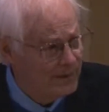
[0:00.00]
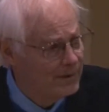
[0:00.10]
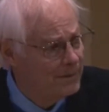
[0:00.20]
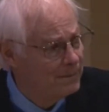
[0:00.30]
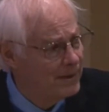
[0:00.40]

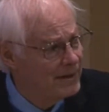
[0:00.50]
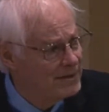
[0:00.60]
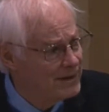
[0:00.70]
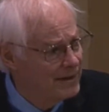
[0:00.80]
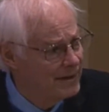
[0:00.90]
who
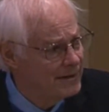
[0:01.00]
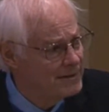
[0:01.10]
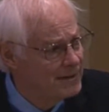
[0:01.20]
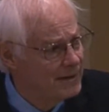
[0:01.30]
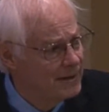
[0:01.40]
buys
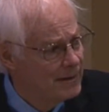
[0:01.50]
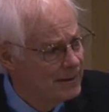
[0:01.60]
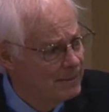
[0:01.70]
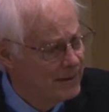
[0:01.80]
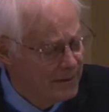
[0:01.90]
ads
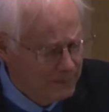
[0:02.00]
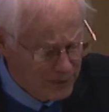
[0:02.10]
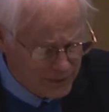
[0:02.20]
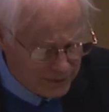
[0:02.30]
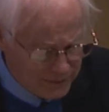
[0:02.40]
by the
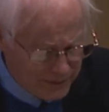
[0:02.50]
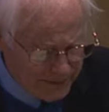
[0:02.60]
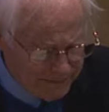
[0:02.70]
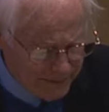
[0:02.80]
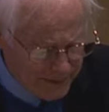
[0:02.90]
bushelful.
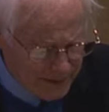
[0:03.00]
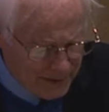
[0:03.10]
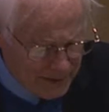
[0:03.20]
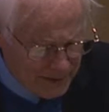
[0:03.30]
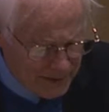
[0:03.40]

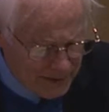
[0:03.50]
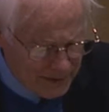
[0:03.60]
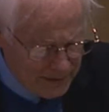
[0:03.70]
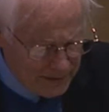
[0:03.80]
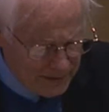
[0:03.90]

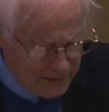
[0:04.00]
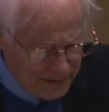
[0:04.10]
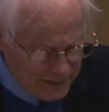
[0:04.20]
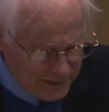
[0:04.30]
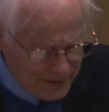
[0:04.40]
Uh,
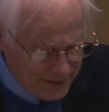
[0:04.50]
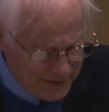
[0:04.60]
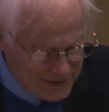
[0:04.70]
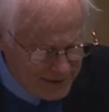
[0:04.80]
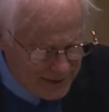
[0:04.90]
and
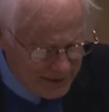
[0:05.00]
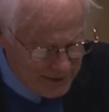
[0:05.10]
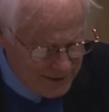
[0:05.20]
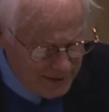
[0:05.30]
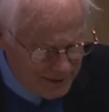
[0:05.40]
likewise, a
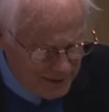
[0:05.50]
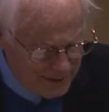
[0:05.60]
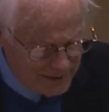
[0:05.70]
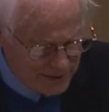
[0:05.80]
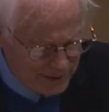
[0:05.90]
candidate who
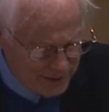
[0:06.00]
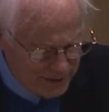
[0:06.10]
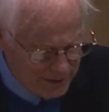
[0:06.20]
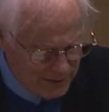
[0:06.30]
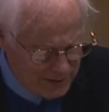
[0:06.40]
wants to win
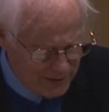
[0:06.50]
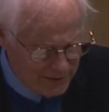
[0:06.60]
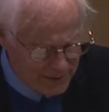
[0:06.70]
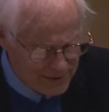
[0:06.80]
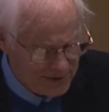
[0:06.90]
at all
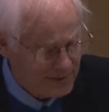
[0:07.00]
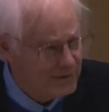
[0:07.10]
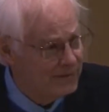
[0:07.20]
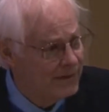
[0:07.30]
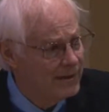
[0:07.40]
cost is
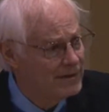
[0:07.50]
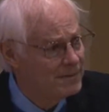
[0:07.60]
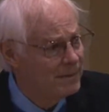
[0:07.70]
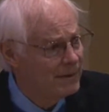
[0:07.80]
advised by